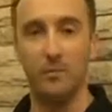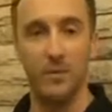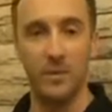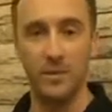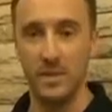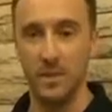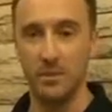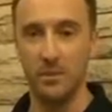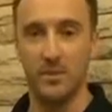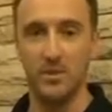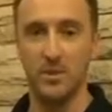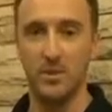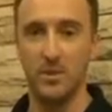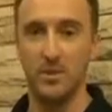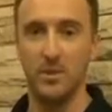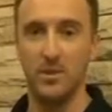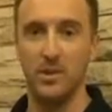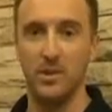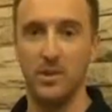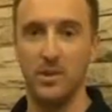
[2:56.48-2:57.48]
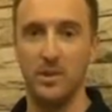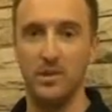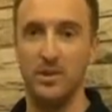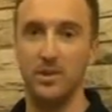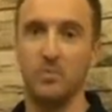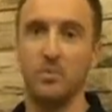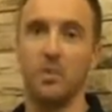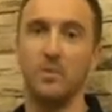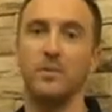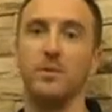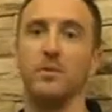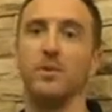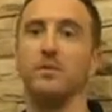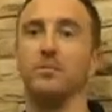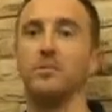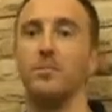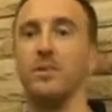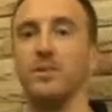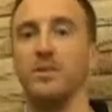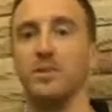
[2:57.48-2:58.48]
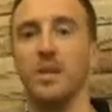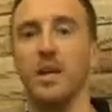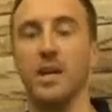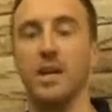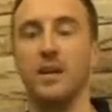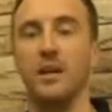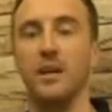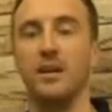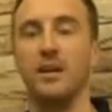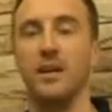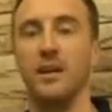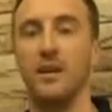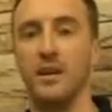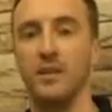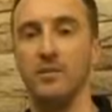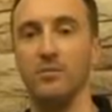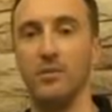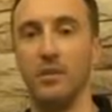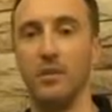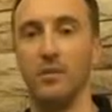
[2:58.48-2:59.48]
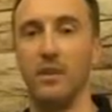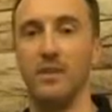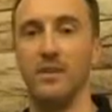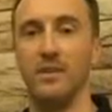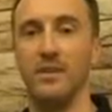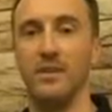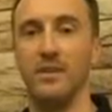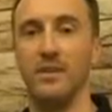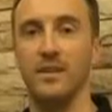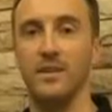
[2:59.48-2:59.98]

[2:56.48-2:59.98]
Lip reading: Reason number 2 is you're probably not approaching enough women,